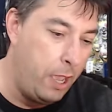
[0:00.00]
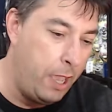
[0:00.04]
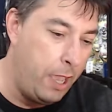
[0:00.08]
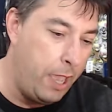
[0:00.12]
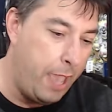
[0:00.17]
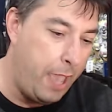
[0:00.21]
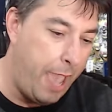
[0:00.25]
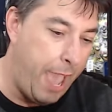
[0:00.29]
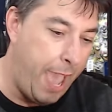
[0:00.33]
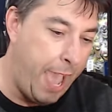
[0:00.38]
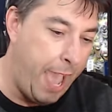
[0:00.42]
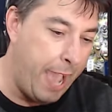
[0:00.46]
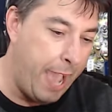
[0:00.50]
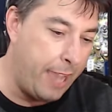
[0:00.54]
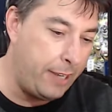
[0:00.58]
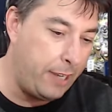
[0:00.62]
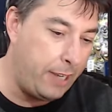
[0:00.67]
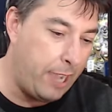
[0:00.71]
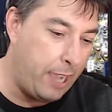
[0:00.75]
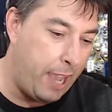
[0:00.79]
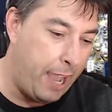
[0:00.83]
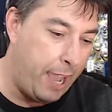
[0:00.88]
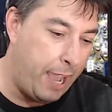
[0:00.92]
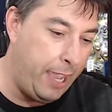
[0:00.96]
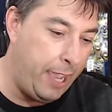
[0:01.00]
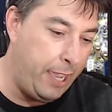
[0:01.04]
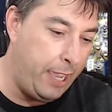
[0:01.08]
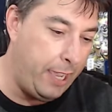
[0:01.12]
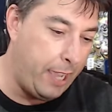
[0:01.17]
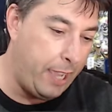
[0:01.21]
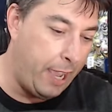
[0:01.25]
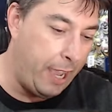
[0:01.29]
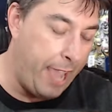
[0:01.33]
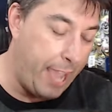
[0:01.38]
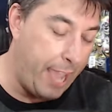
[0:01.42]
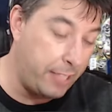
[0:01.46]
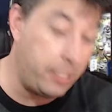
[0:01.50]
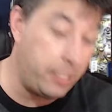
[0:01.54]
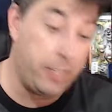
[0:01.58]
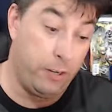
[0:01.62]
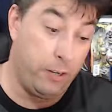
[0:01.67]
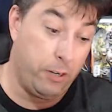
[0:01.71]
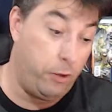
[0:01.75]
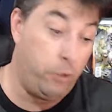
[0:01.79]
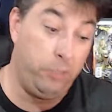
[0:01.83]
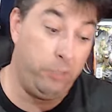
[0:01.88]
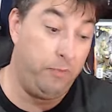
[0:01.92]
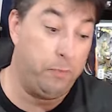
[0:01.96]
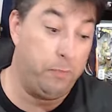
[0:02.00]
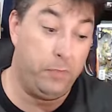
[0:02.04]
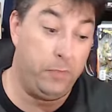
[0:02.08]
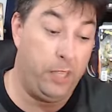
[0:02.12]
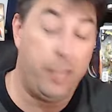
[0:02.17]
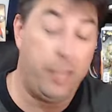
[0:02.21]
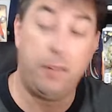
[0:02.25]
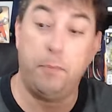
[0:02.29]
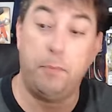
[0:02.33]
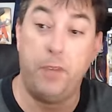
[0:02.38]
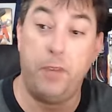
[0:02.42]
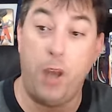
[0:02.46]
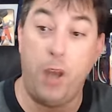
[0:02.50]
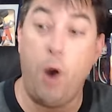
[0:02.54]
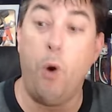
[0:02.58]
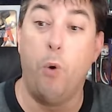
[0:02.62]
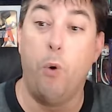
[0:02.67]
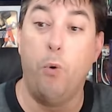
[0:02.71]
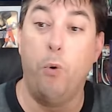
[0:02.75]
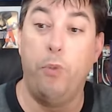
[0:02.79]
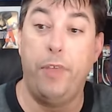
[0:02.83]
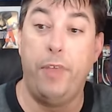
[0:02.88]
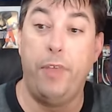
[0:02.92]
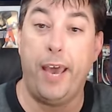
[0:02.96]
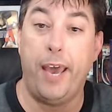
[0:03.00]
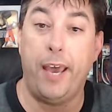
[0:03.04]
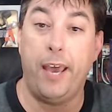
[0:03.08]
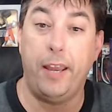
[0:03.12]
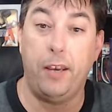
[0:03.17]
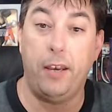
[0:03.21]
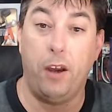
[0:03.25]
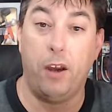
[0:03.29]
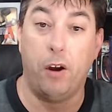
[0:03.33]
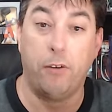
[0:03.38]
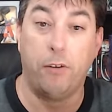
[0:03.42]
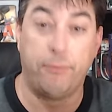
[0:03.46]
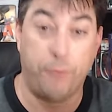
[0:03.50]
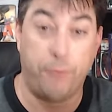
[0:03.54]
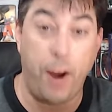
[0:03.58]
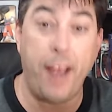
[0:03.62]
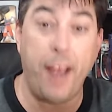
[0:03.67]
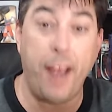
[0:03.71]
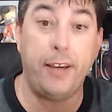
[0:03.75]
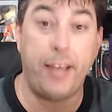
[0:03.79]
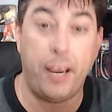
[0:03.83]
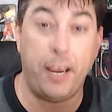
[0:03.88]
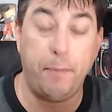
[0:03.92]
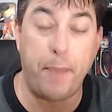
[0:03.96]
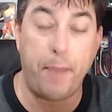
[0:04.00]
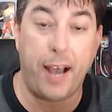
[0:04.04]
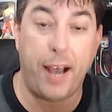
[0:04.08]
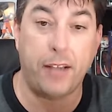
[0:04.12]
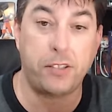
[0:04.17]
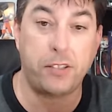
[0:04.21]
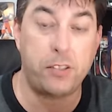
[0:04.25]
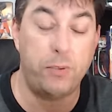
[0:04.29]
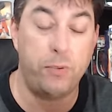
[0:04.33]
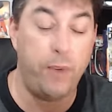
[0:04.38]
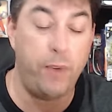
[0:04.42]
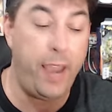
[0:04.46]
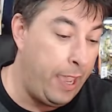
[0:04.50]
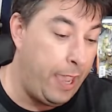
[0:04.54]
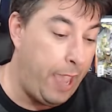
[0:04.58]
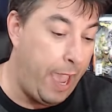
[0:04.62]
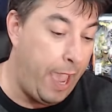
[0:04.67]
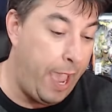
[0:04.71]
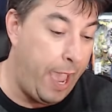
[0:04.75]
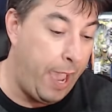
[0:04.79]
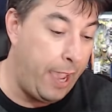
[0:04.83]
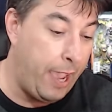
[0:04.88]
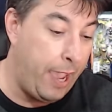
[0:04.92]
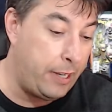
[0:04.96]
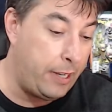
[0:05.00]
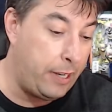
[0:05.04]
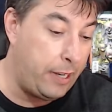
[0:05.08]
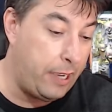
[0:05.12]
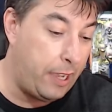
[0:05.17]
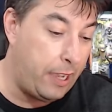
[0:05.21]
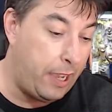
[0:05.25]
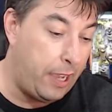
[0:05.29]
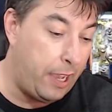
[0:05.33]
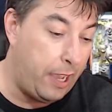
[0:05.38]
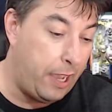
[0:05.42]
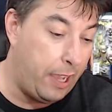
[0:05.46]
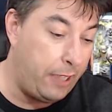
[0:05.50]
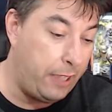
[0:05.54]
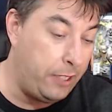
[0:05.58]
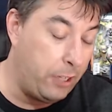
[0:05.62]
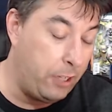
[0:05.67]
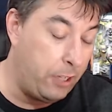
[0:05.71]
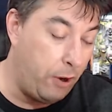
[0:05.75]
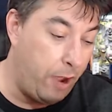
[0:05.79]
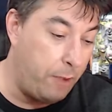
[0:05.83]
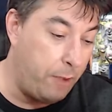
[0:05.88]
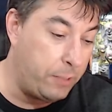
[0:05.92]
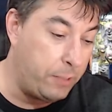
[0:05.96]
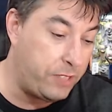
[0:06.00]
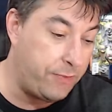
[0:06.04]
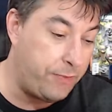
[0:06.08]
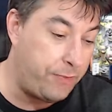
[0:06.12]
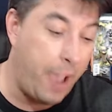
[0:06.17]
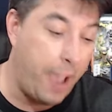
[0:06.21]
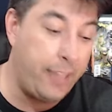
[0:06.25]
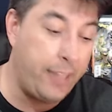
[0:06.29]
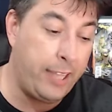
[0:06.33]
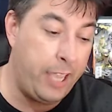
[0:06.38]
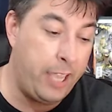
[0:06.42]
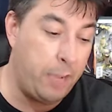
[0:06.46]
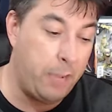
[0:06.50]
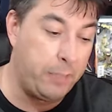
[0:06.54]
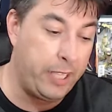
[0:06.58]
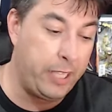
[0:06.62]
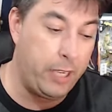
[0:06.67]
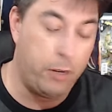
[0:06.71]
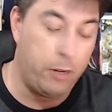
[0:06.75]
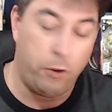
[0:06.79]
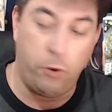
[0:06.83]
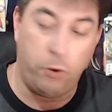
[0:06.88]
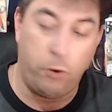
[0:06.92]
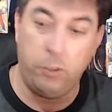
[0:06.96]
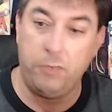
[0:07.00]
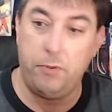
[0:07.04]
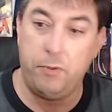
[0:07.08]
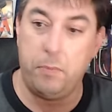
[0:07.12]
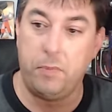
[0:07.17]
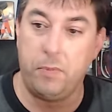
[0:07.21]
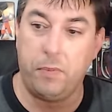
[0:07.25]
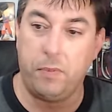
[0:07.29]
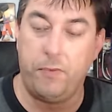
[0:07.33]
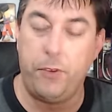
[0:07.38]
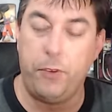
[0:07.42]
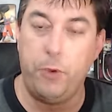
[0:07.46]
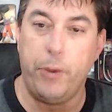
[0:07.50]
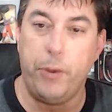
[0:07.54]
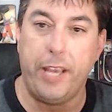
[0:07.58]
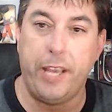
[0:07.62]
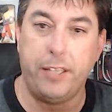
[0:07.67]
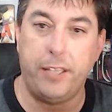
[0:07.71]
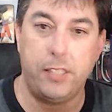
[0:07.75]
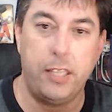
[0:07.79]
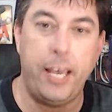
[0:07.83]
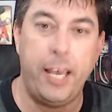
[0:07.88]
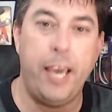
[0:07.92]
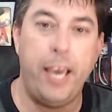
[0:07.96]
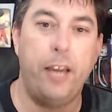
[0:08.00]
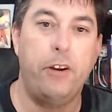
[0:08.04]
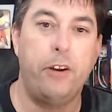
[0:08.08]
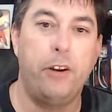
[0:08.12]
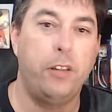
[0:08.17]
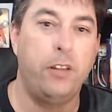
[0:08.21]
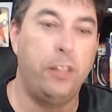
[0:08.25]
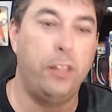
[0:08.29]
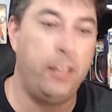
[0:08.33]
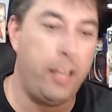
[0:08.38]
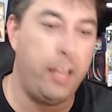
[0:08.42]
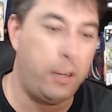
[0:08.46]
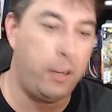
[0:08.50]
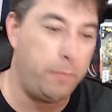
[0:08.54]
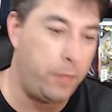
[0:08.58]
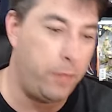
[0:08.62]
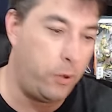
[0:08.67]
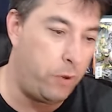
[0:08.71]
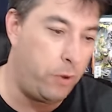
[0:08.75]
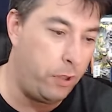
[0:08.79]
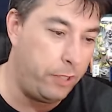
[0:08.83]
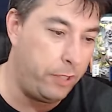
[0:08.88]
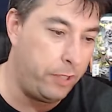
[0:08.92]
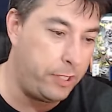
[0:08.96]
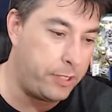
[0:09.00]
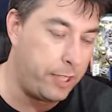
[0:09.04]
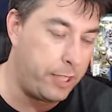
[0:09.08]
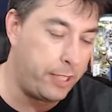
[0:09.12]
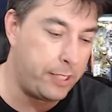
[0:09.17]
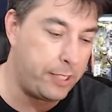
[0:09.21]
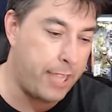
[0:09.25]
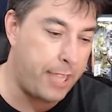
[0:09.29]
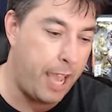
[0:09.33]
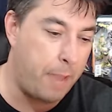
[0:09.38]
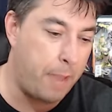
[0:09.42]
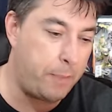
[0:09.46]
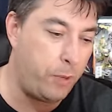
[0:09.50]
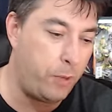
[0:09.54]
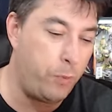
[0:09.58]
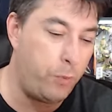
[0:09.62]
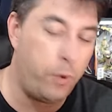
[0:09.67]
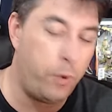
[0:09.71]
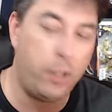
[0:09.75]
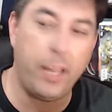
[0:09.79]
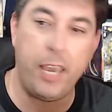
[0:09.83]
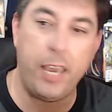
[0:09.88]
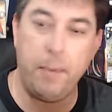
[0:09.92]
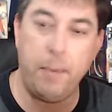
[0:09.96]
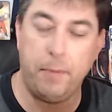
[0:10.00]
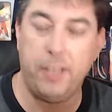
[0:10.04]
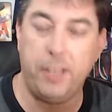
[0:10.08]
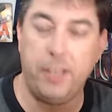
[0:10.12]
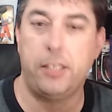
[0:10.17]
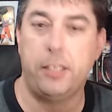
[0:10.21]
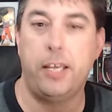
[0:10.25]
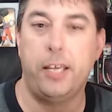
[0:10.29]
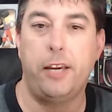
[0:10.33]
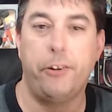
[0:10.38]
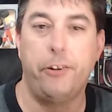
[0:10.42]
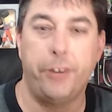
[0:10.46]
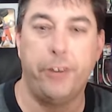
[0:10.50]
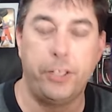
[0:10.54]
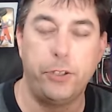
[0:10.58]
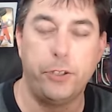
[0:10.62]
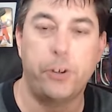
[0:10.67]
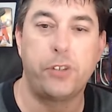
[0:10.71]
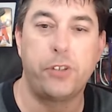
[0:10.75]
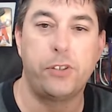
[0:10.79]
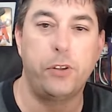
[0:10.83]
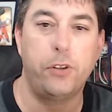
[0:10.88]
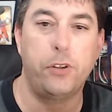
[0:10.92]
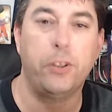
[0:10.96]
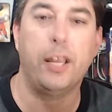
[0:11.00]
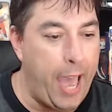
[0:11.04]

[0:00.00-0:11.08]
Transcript: And I, I had to get a hold of him and let him know that our friend had passed away. And, you know, I was finally able to get a hold of him a few days later, let him know all these things happened. Well, eight months later, he took his own life.